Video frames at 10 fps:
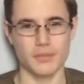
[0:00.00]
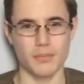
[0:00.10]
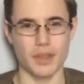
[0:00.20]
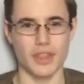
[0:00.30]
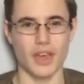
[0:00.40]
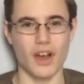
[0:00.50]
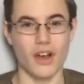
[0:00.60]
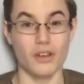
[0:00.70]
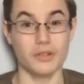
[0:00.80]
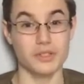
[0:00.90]
But they
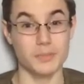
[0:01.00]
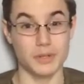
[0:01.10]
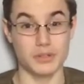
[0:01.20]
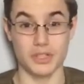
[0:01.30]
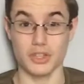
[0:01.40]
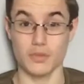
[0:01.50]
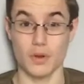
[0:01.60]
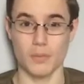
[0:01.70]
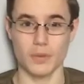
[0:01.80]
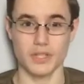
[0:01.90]
are going to build a new
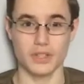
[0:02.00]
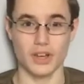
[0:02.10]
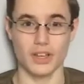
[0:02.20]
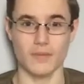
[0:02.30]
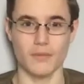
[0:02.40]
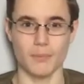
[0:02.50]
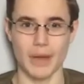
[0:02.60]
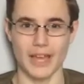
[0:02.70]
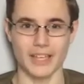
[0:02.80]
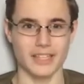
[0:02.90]
one, which I am
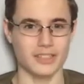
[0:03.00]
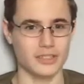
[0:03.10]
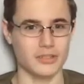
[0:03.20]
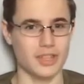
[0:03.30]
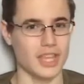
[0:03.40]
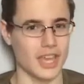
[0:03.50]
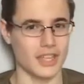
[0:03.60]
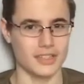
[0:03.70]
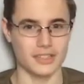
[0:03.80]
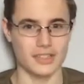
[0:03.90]
backing to the
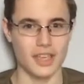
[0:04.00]
end.